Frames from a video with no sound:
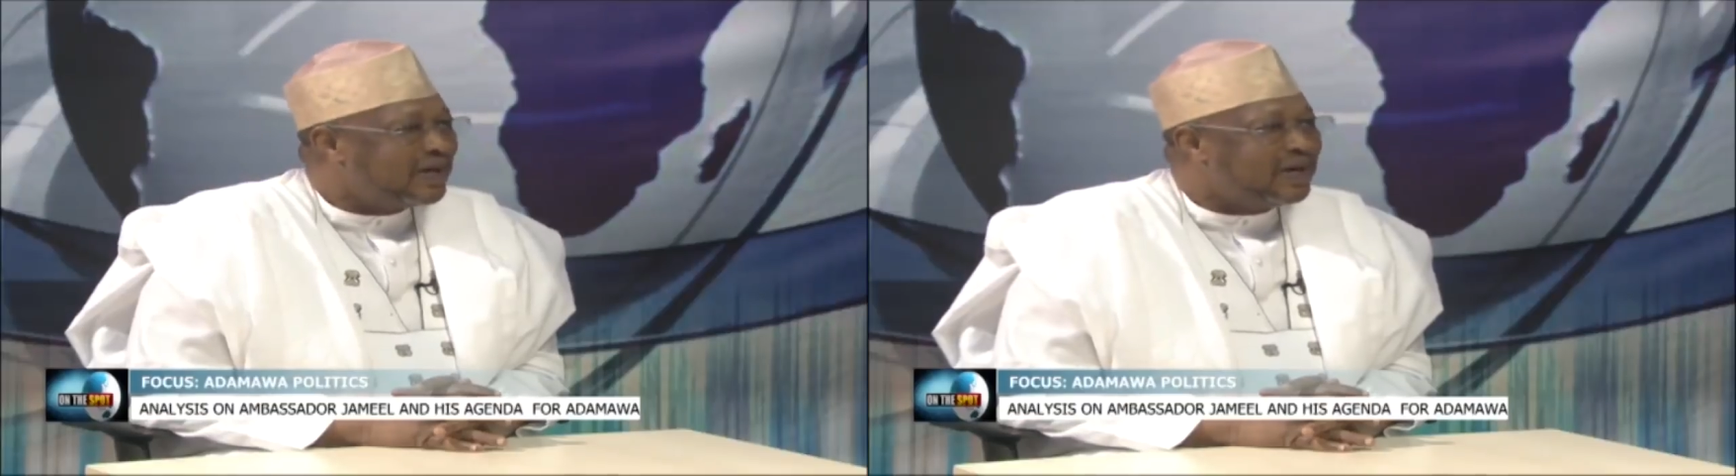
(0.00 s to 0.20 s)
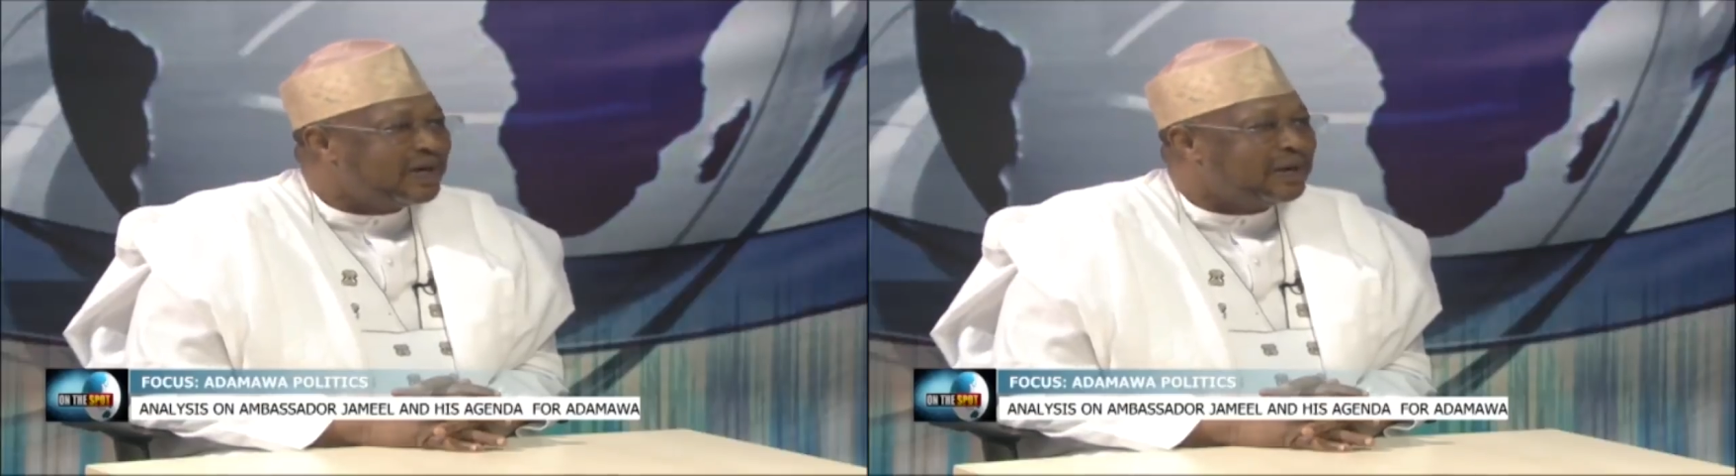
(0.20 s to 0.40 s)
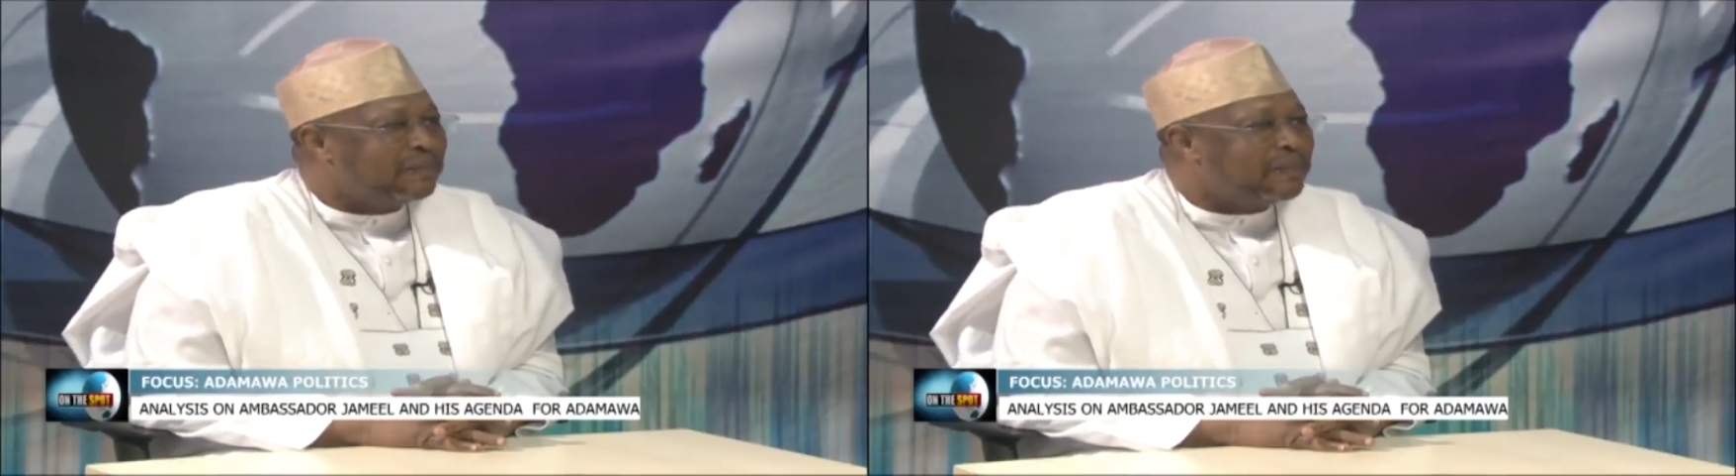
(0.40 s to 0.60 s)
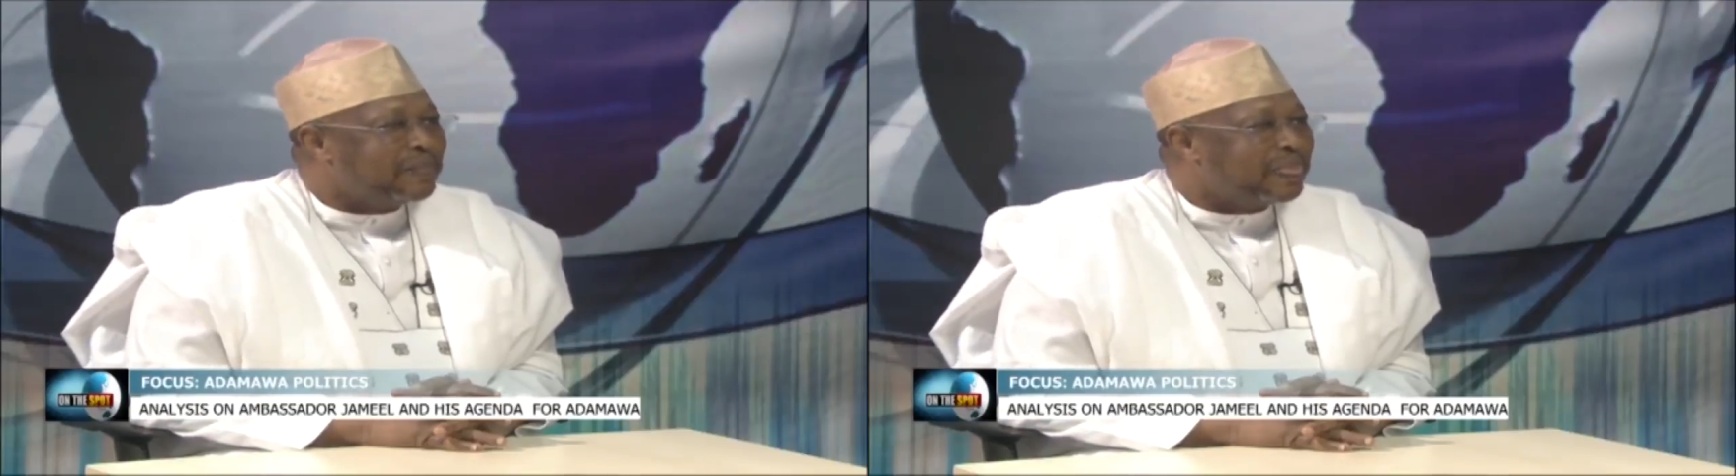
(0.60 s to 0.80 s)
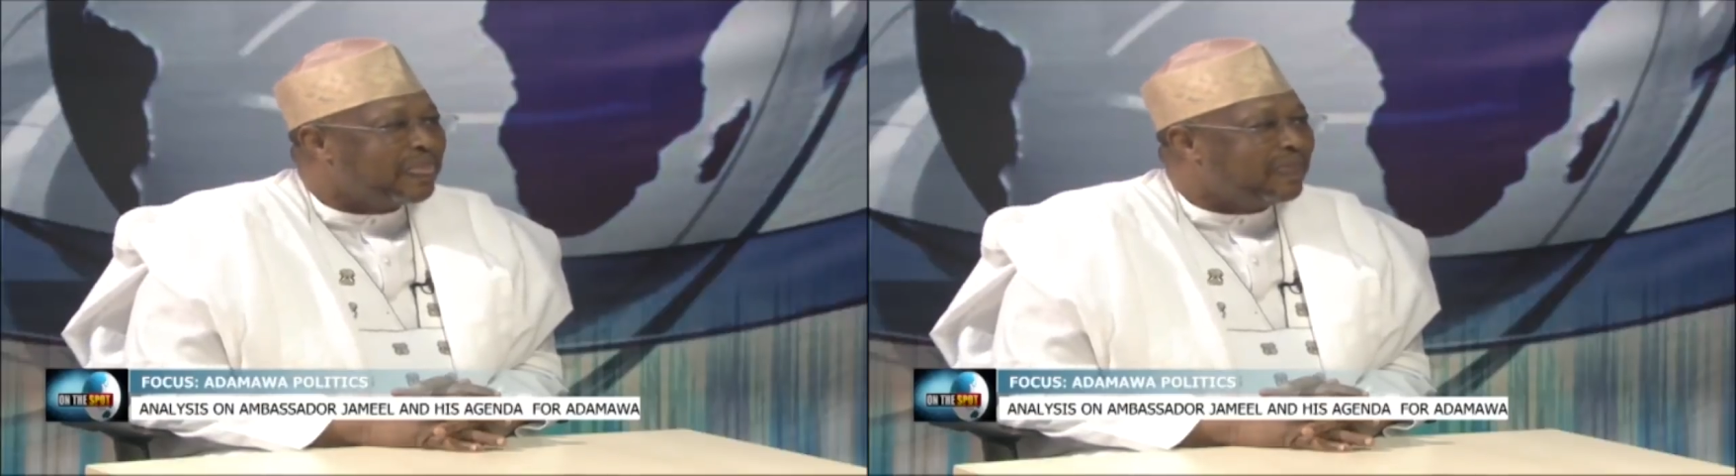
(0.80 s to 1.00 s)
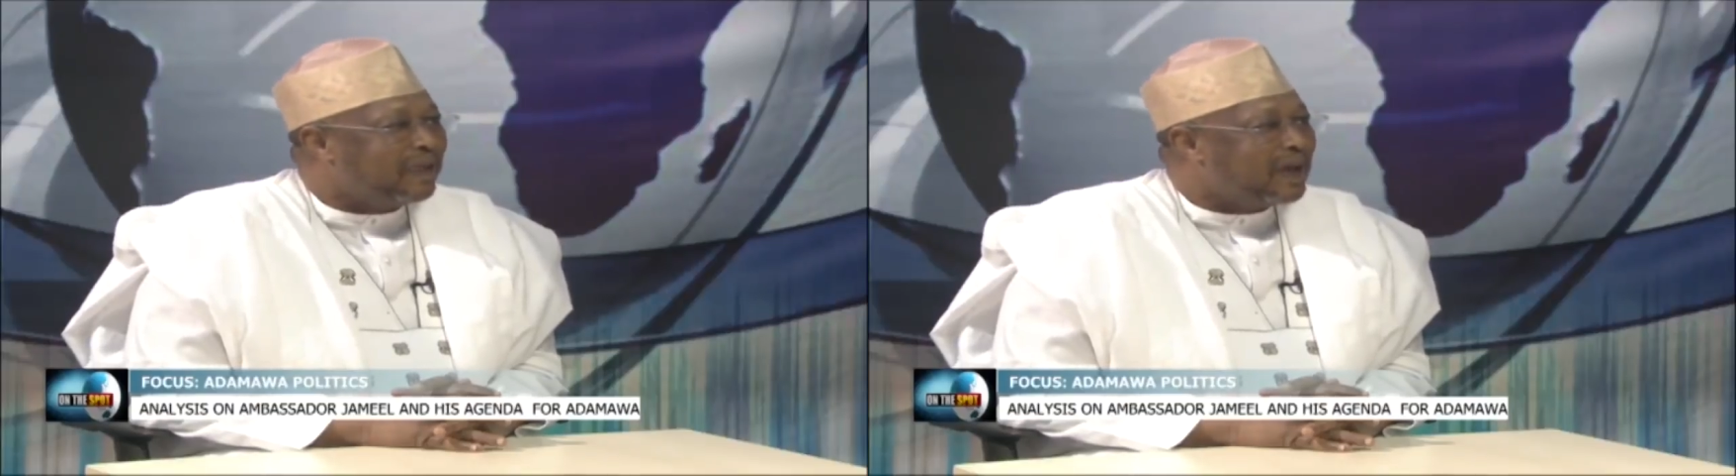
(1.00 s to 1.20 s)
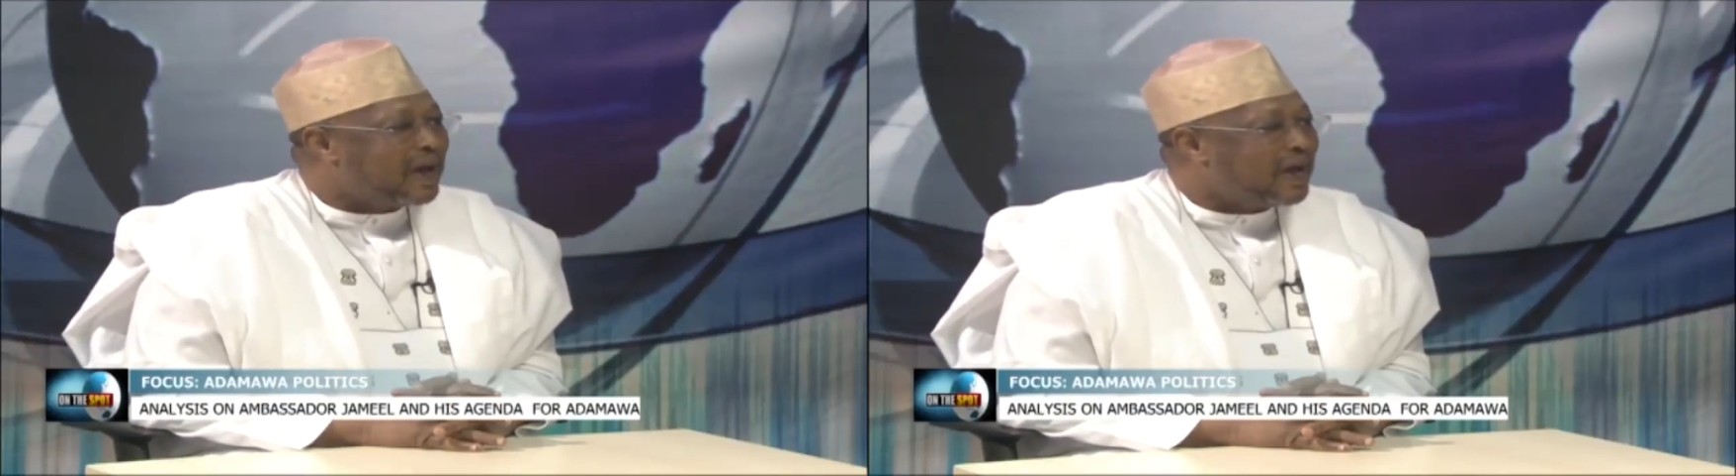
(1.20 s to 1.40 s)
I